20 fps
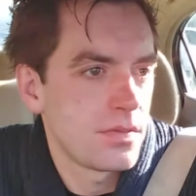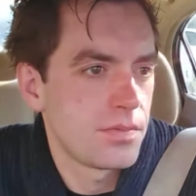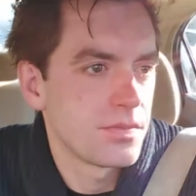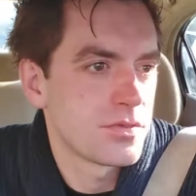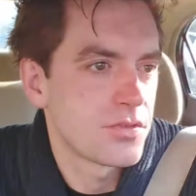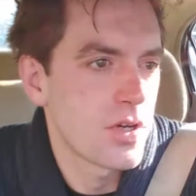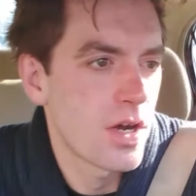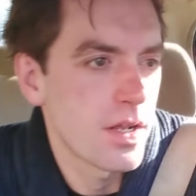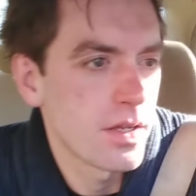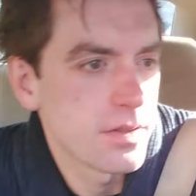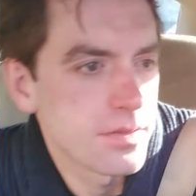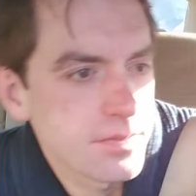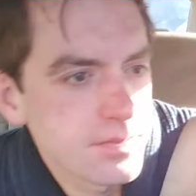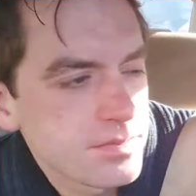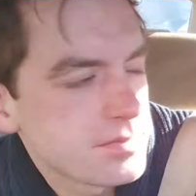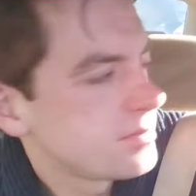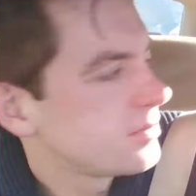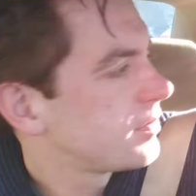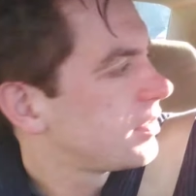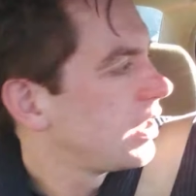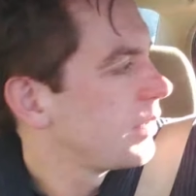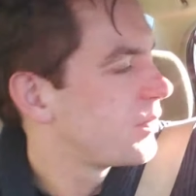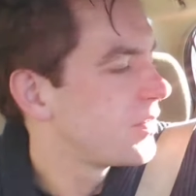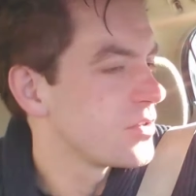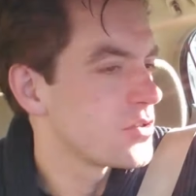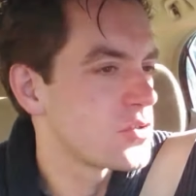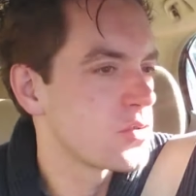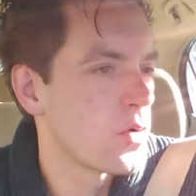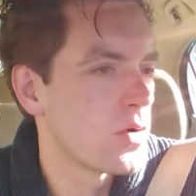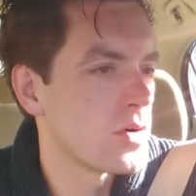try to keep
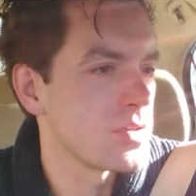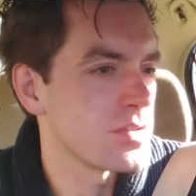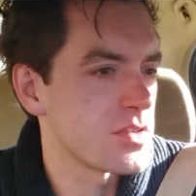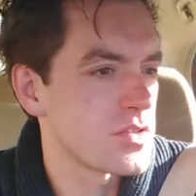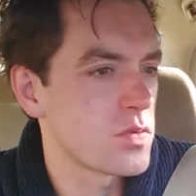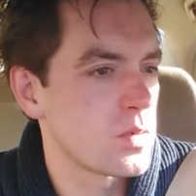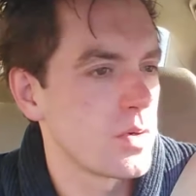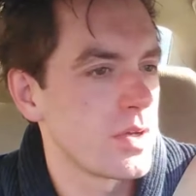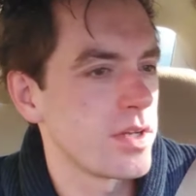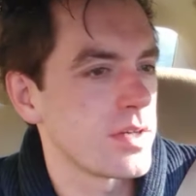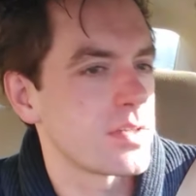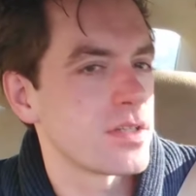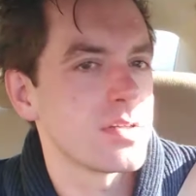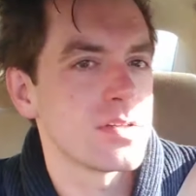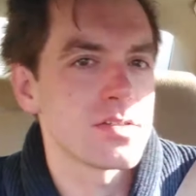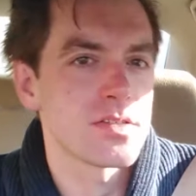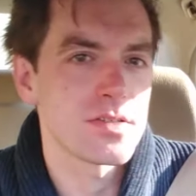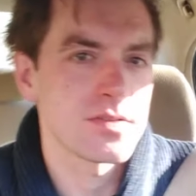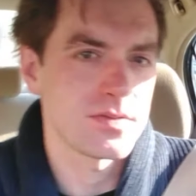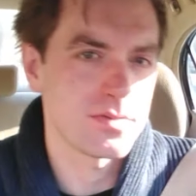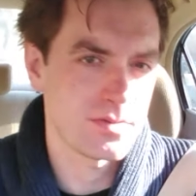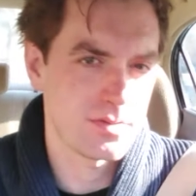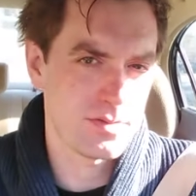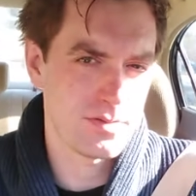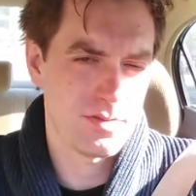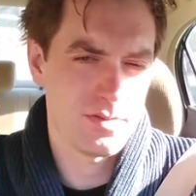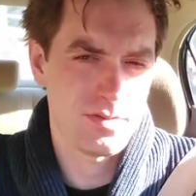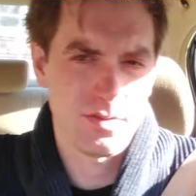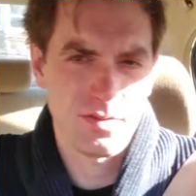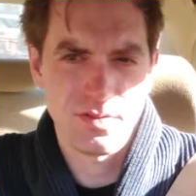this short and sweet because I
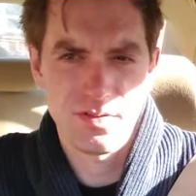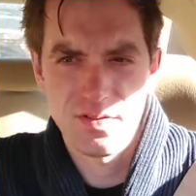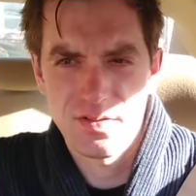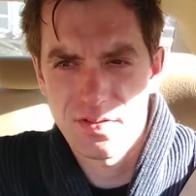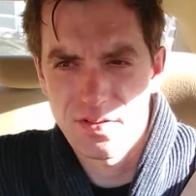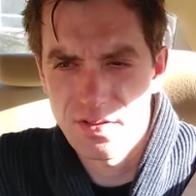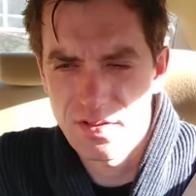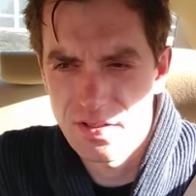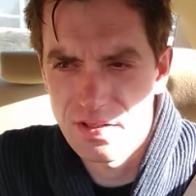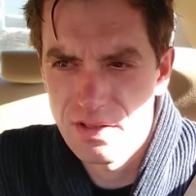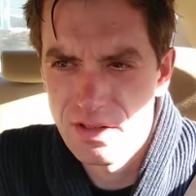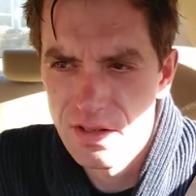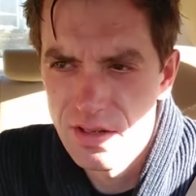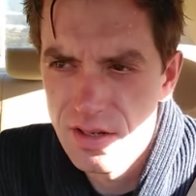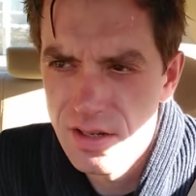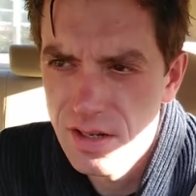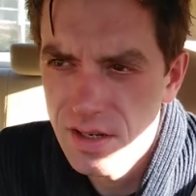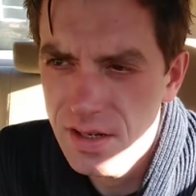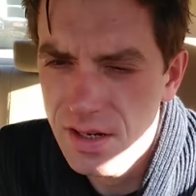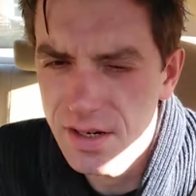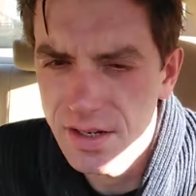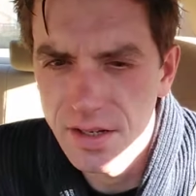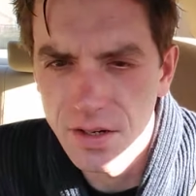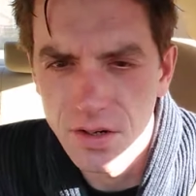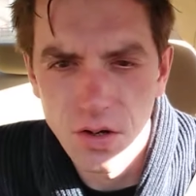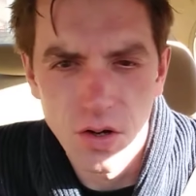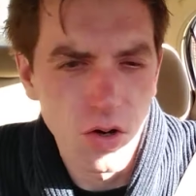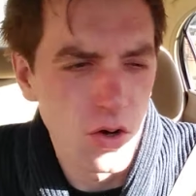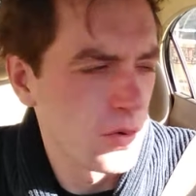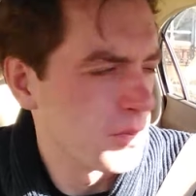gotta get
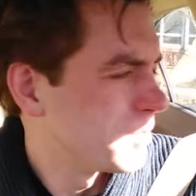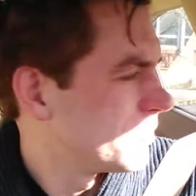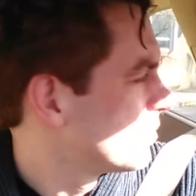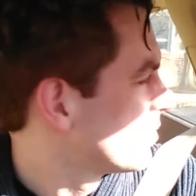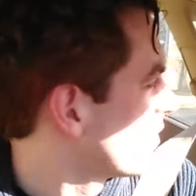home.